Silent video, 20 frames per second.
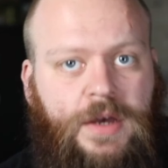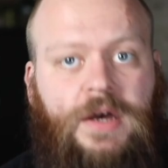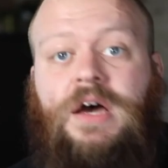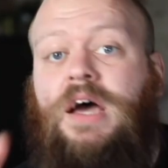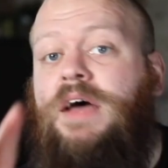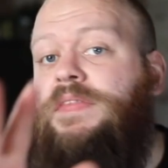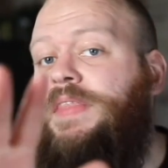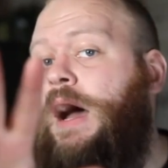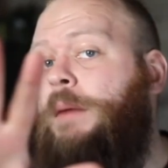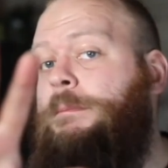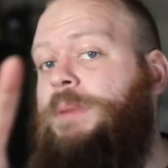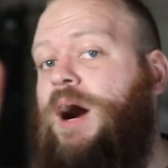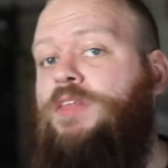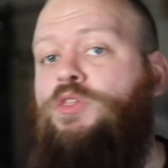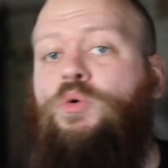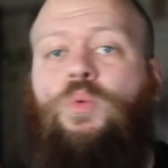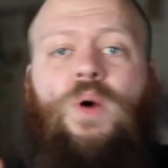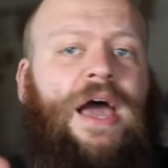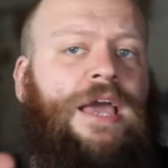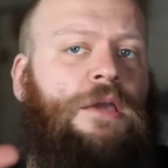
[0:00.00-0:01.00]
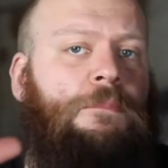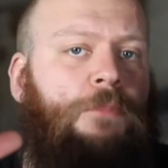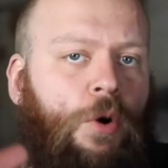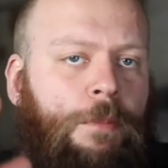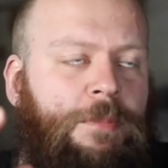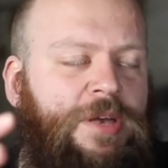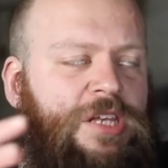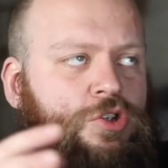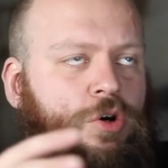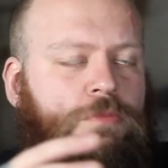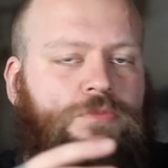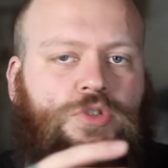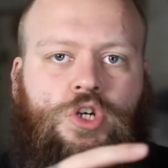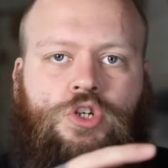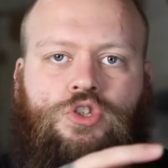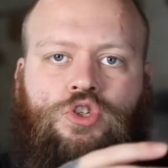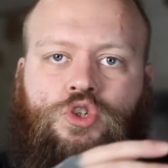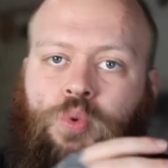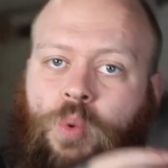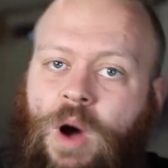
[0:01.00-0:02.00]
Now, by the way, puppies up
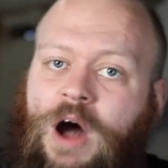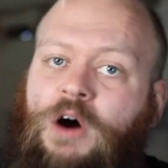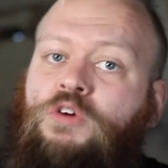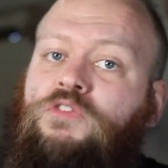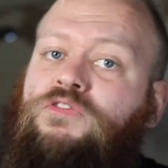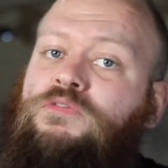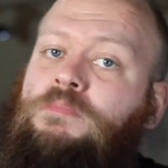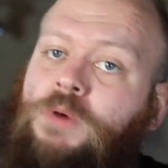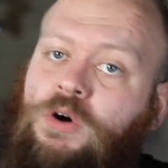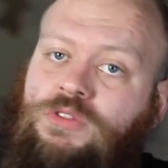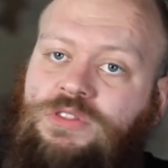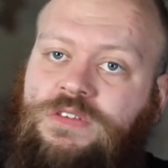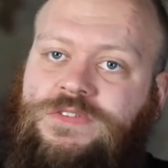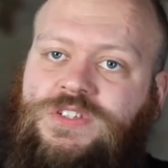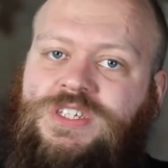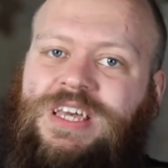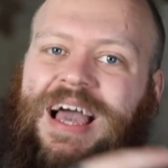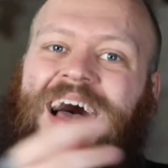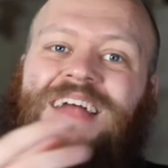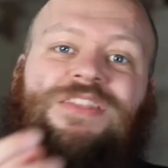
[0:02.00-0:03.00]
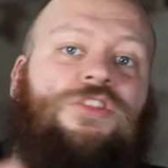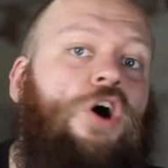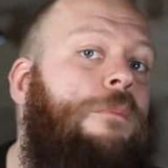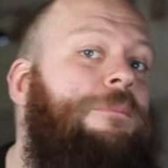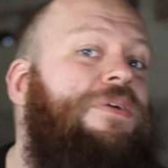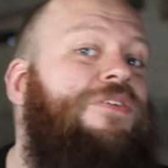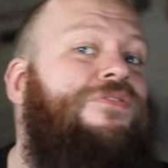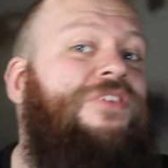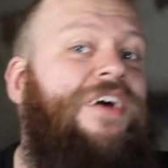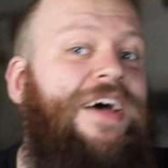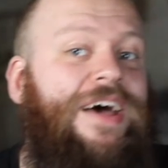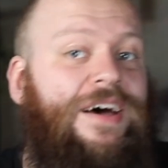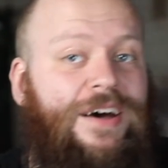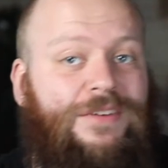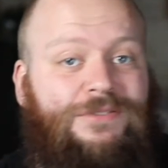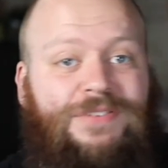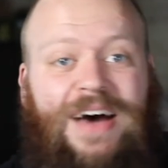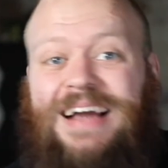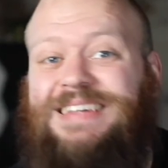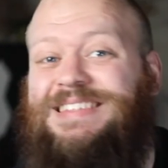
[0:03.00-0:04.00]
to 12 months cannot be
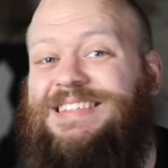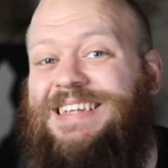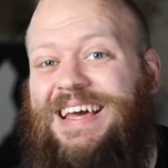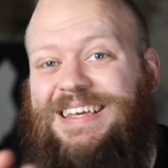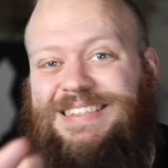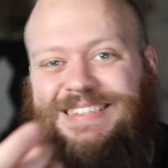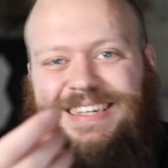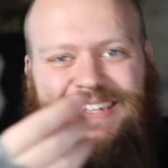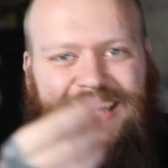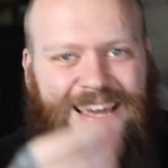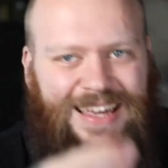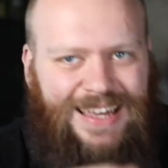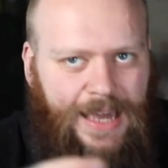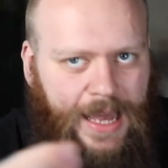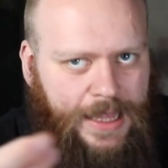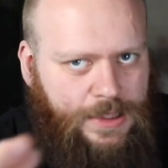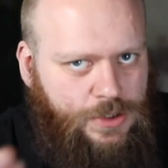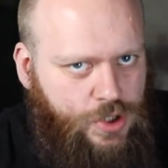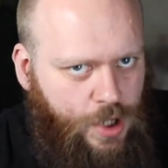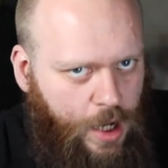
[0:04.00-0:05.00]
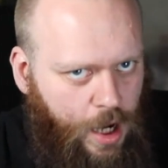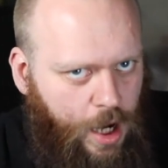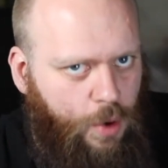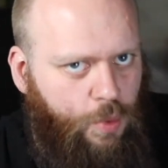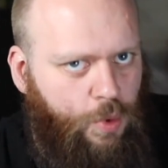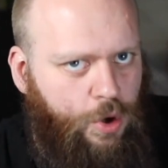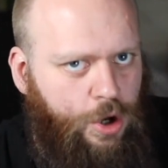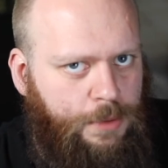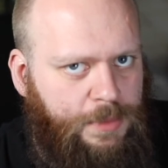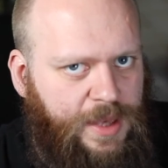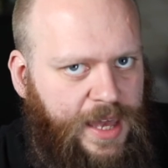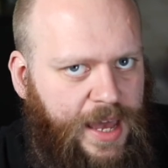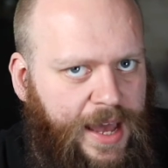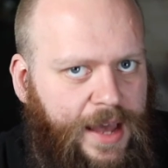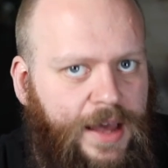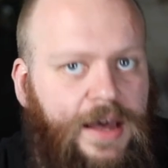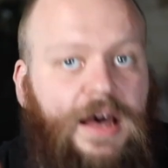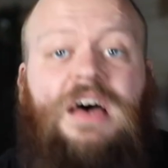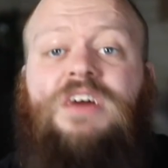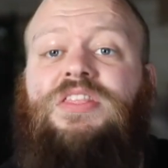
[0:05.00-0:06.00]
vaccinated against heartworm
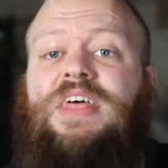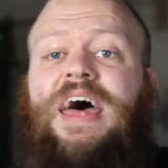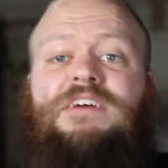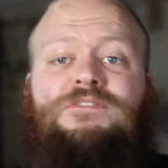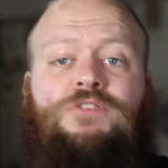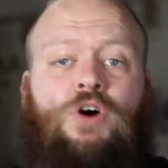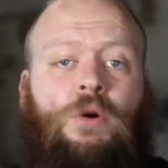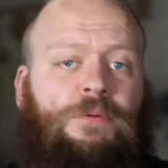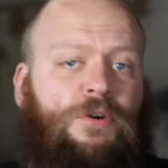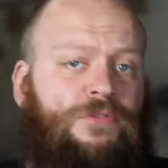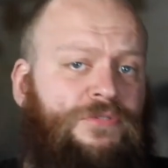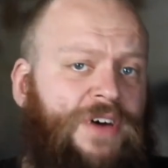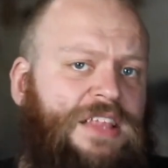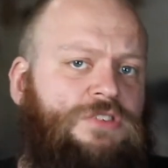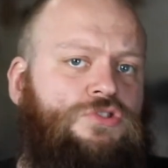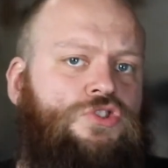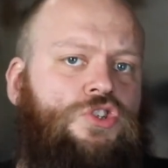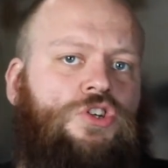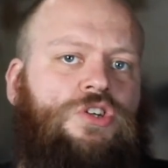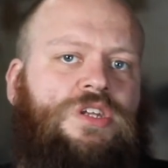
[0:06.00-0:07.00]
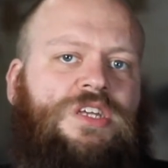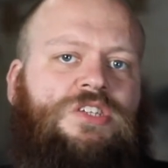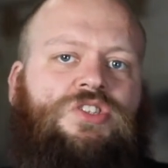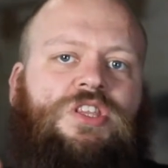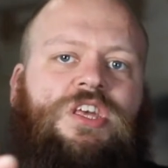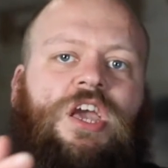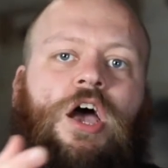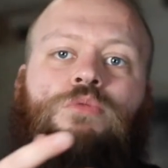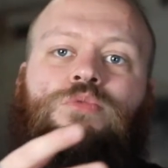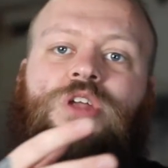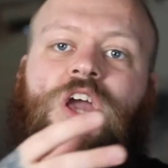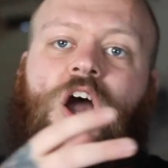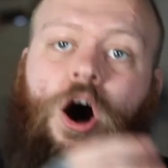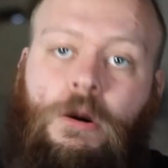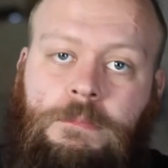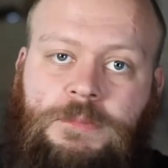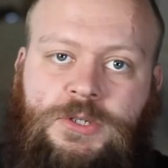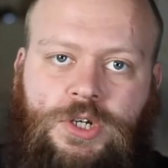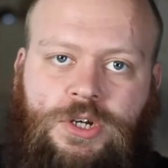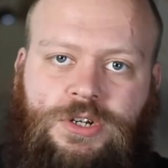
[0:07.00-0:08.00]
yet. Therefore, prevention is the only
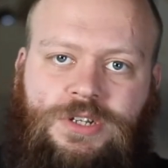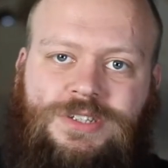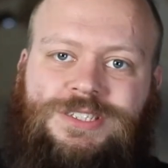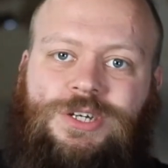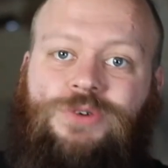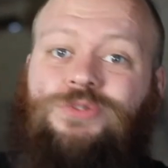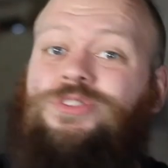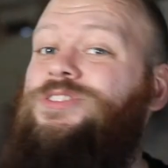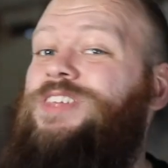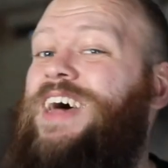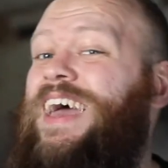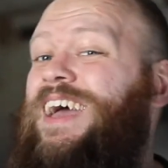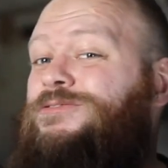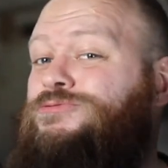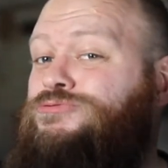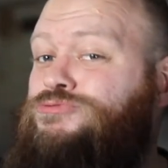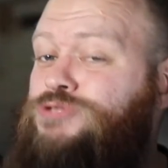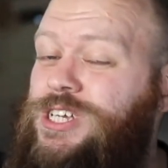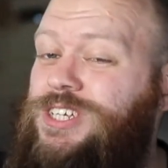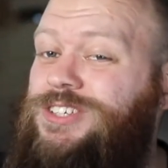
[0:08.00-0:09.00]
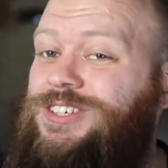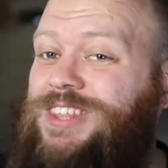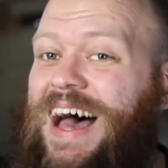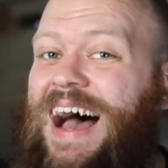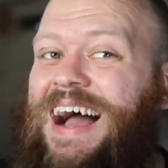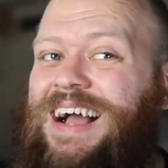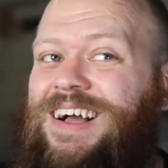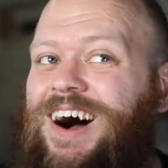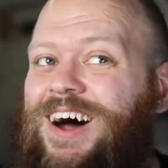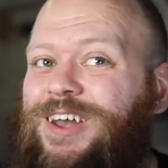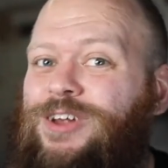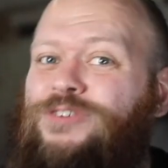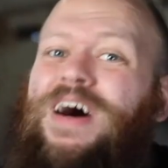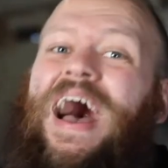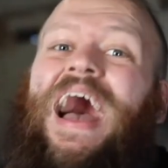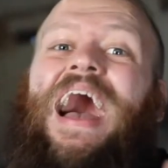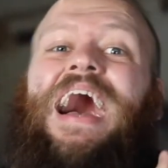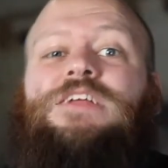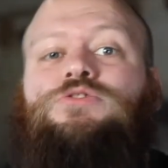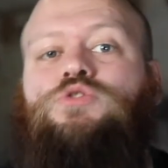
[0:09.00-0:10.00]
option until that they have reached that kind of
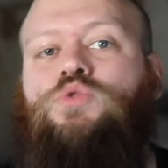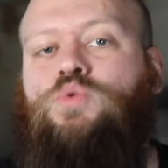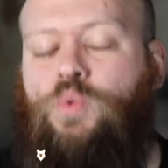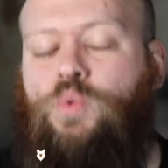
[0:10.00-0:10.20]
adult